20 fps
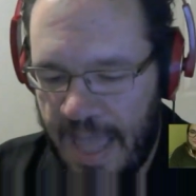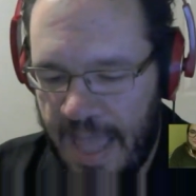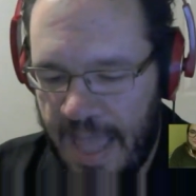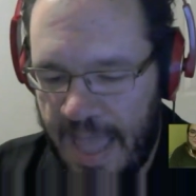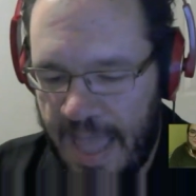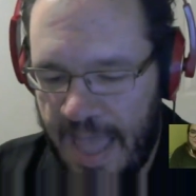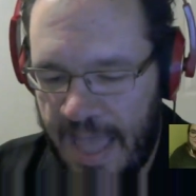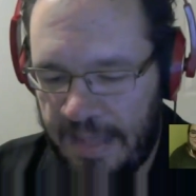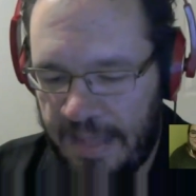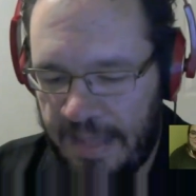
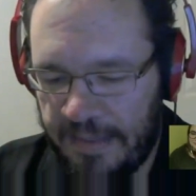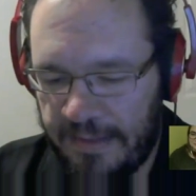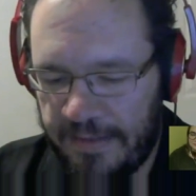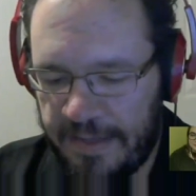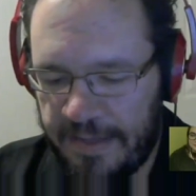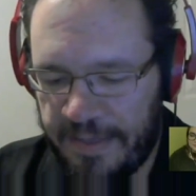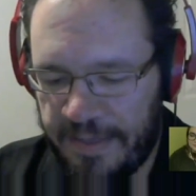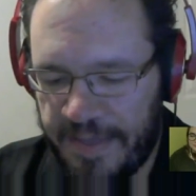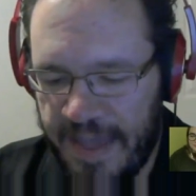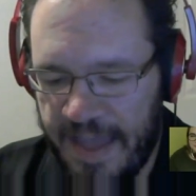And
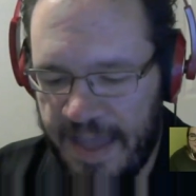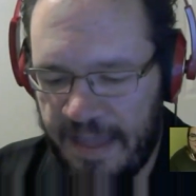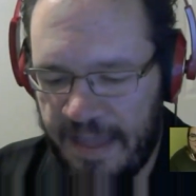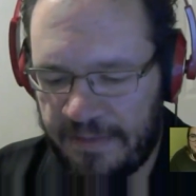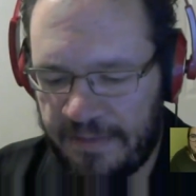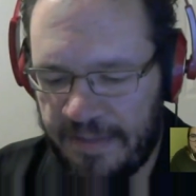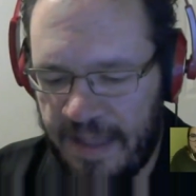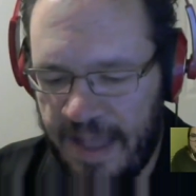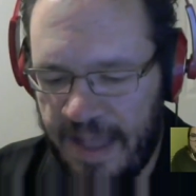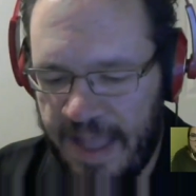to
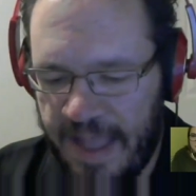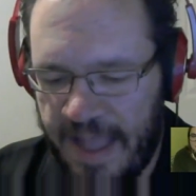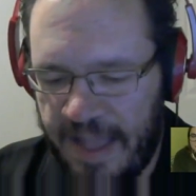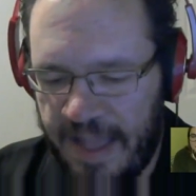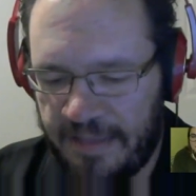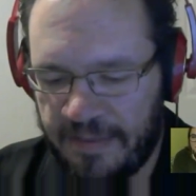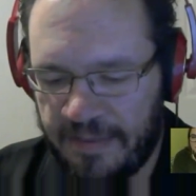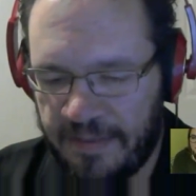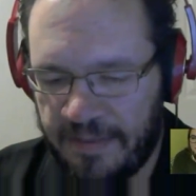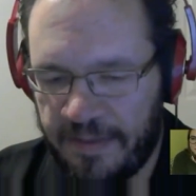that, I
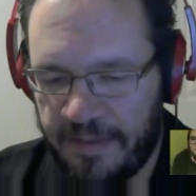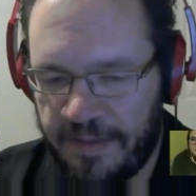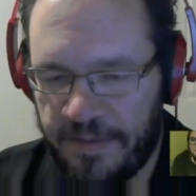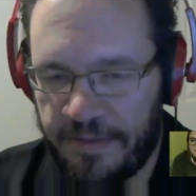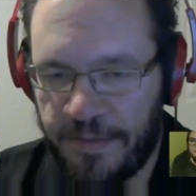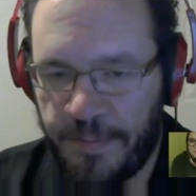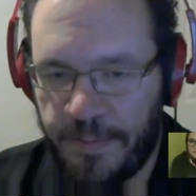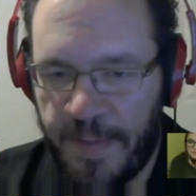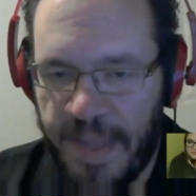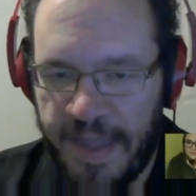ask
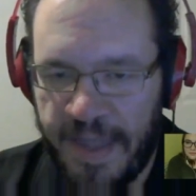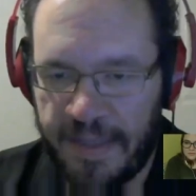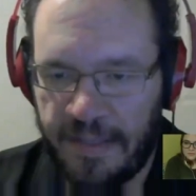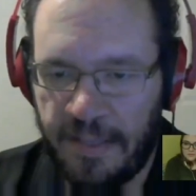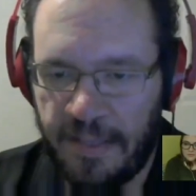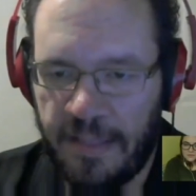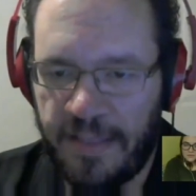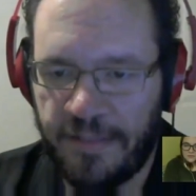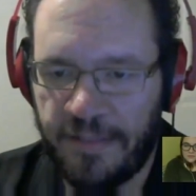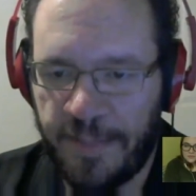the
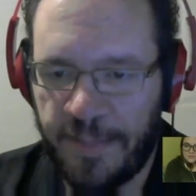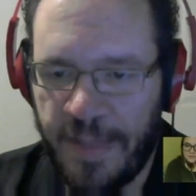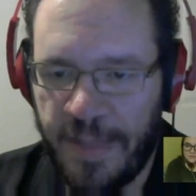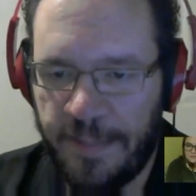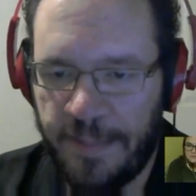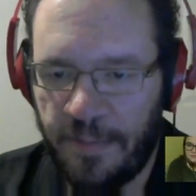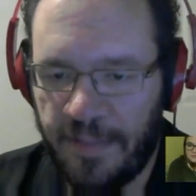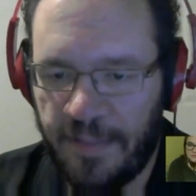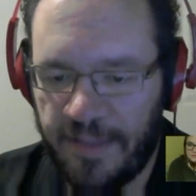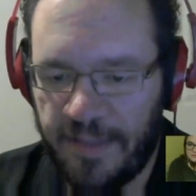panel and the
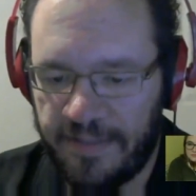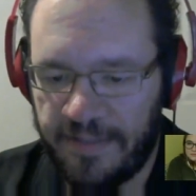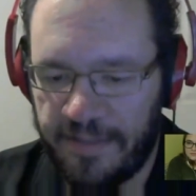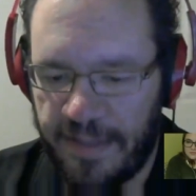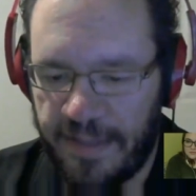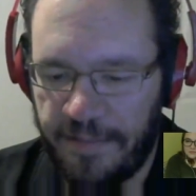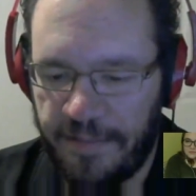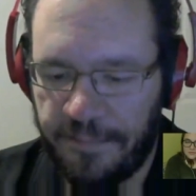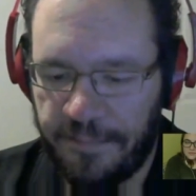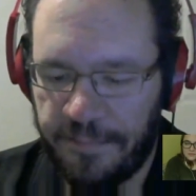people
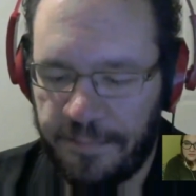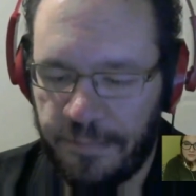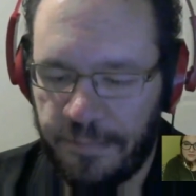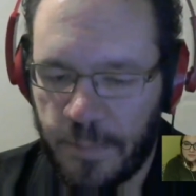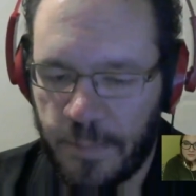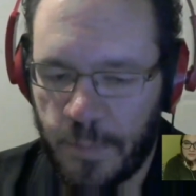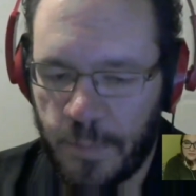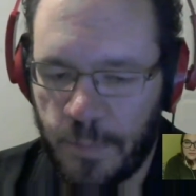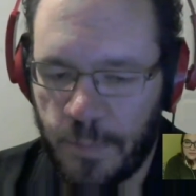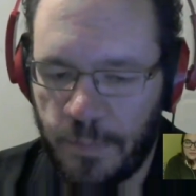listening,
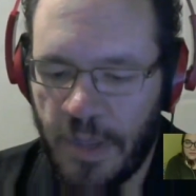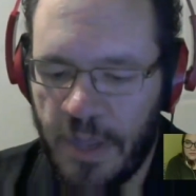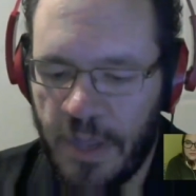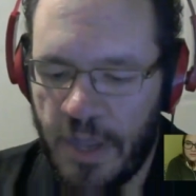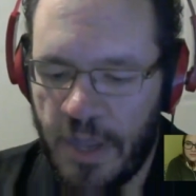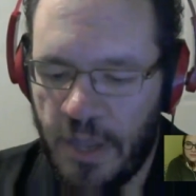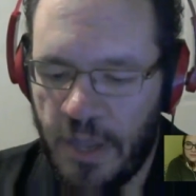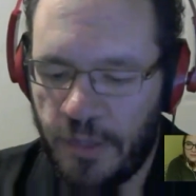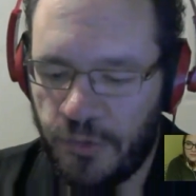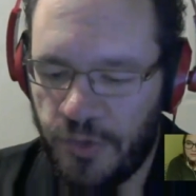
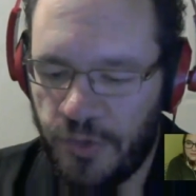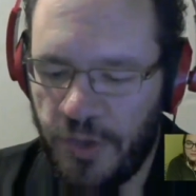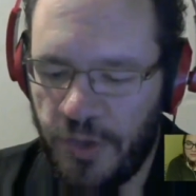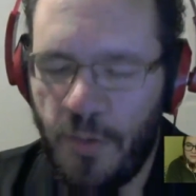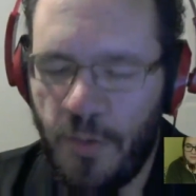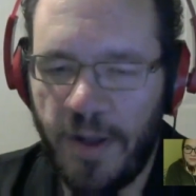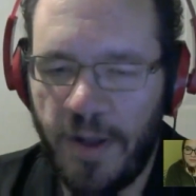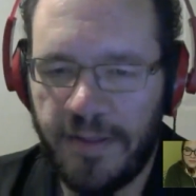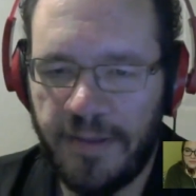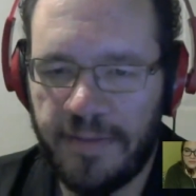do
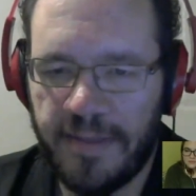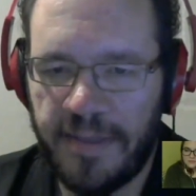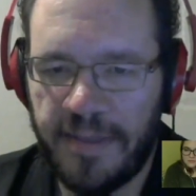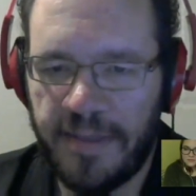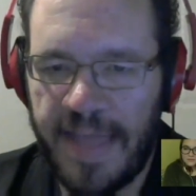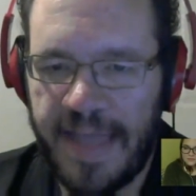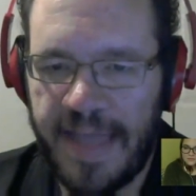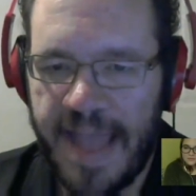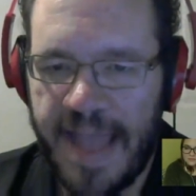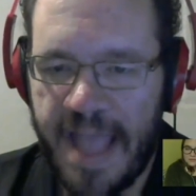you want to see
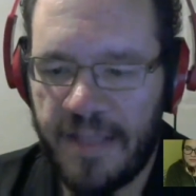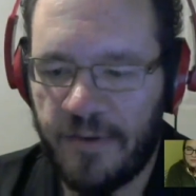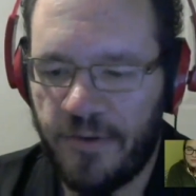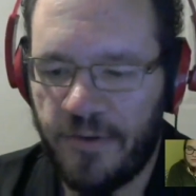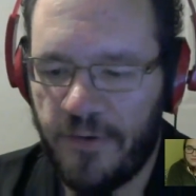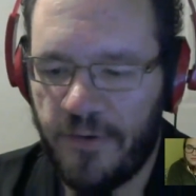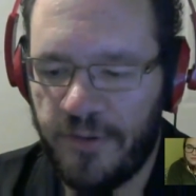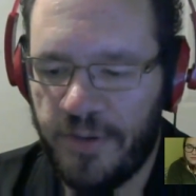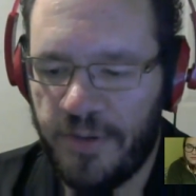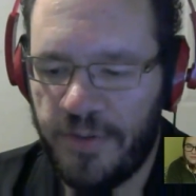that
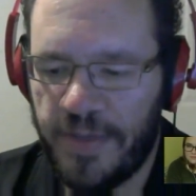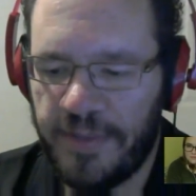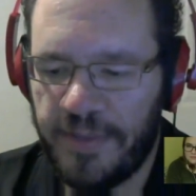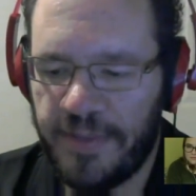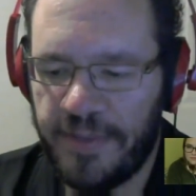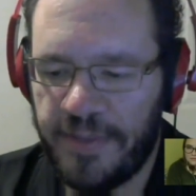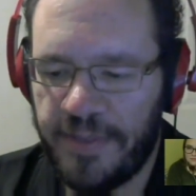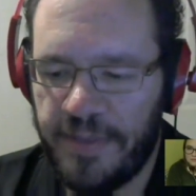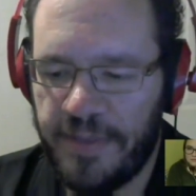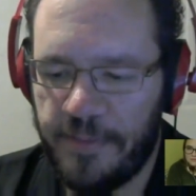category? Or do you think
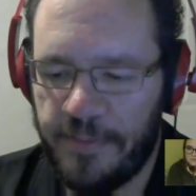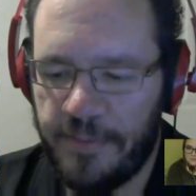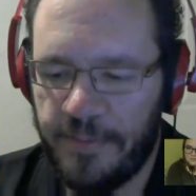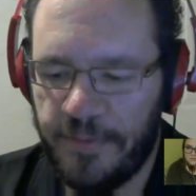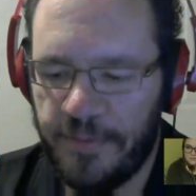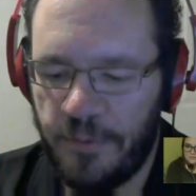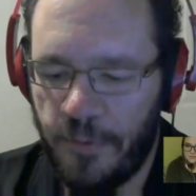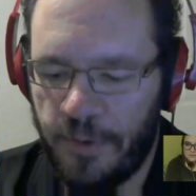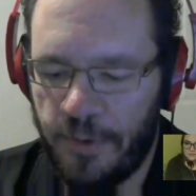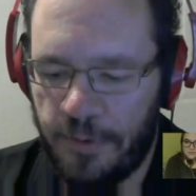that
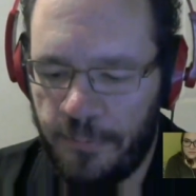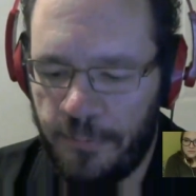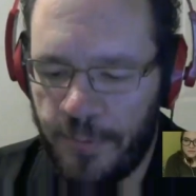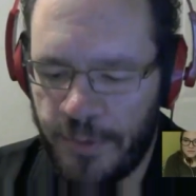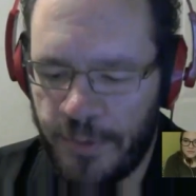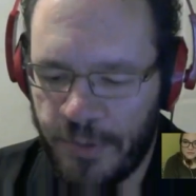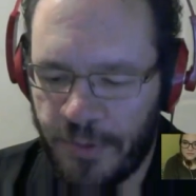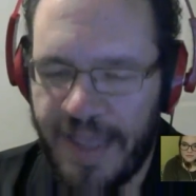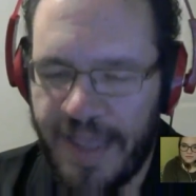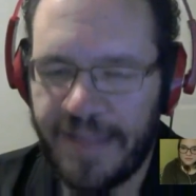or
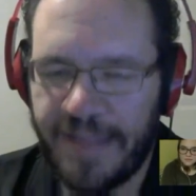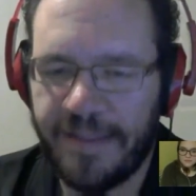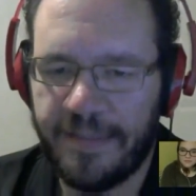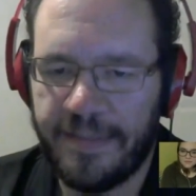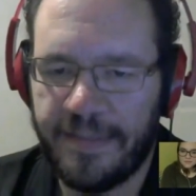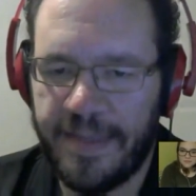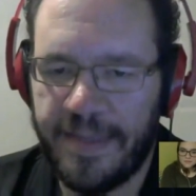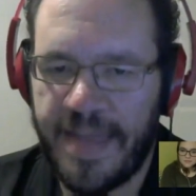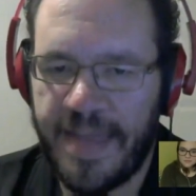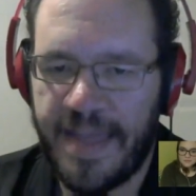would you like to
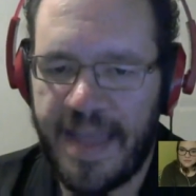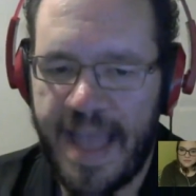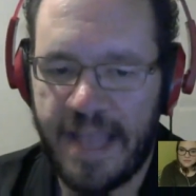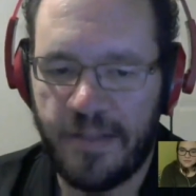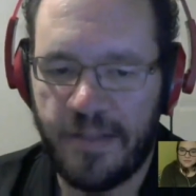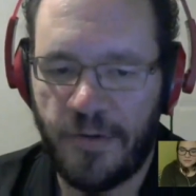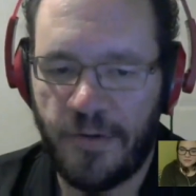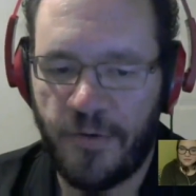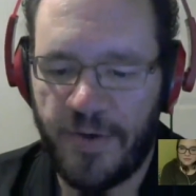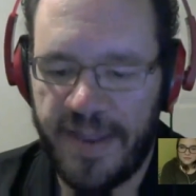see that
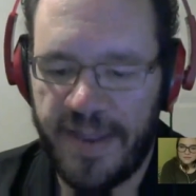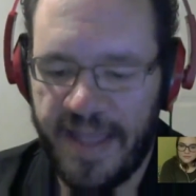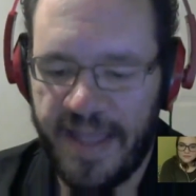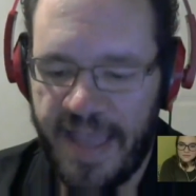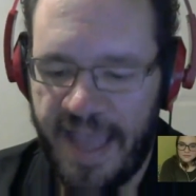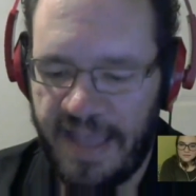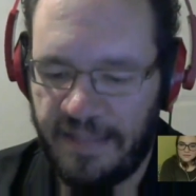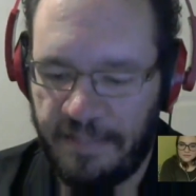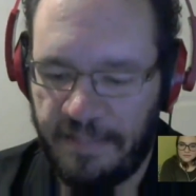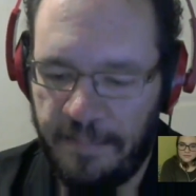category
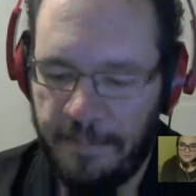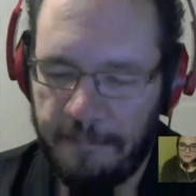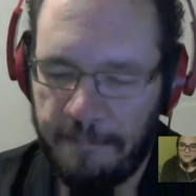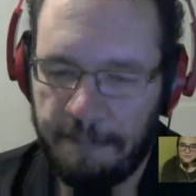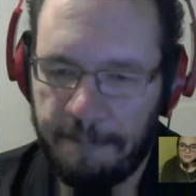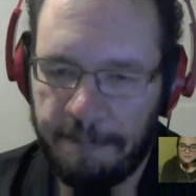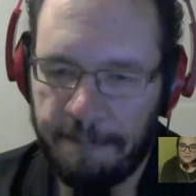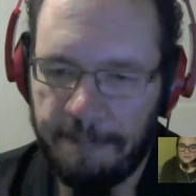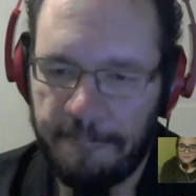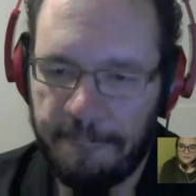again?
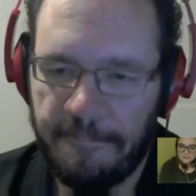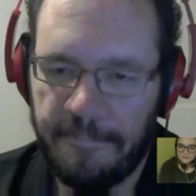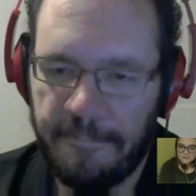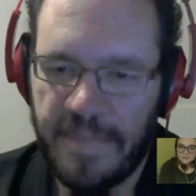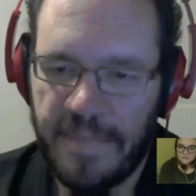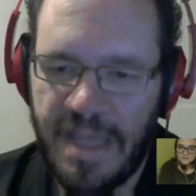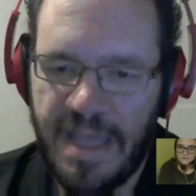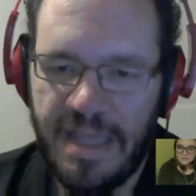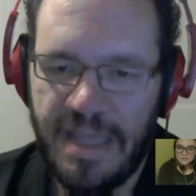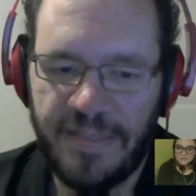
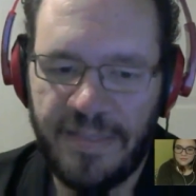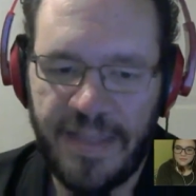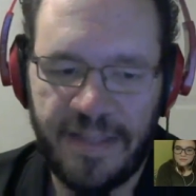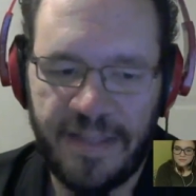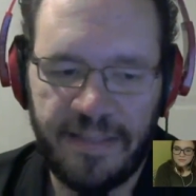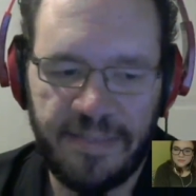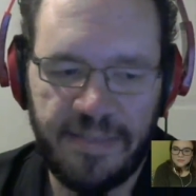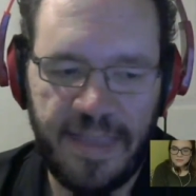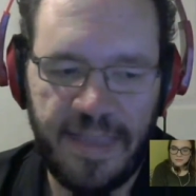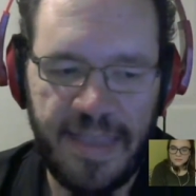
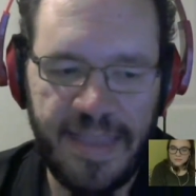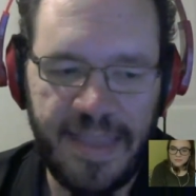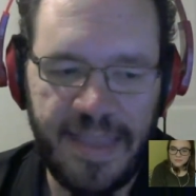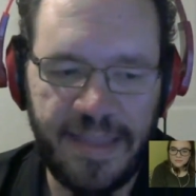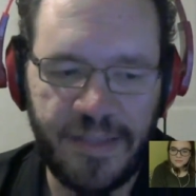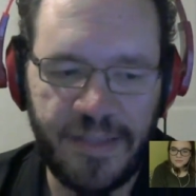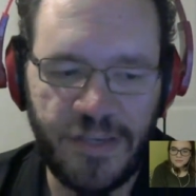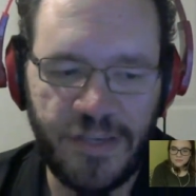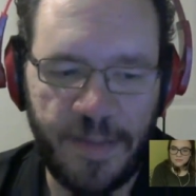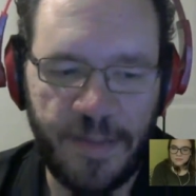That
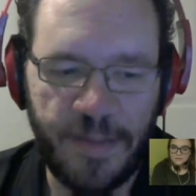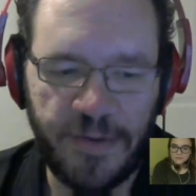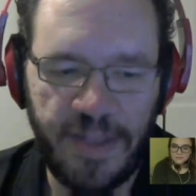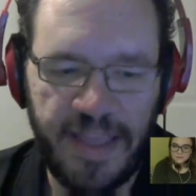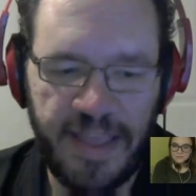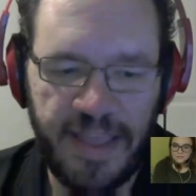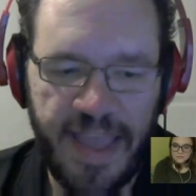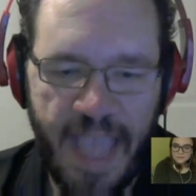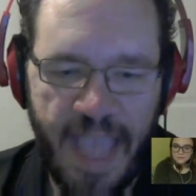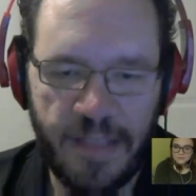Psychic
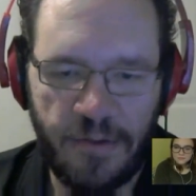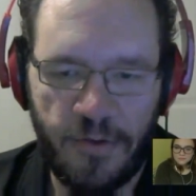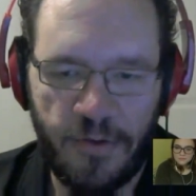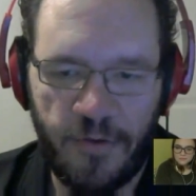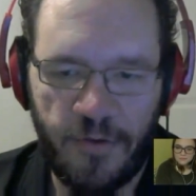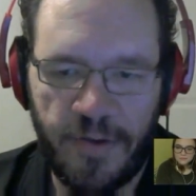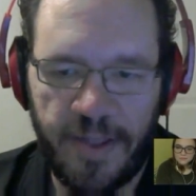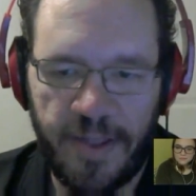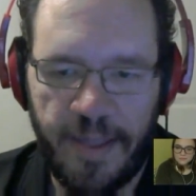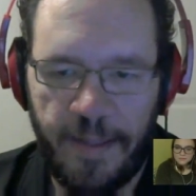Jeopardy
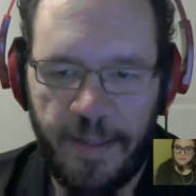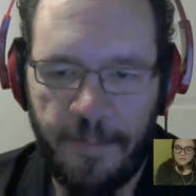category.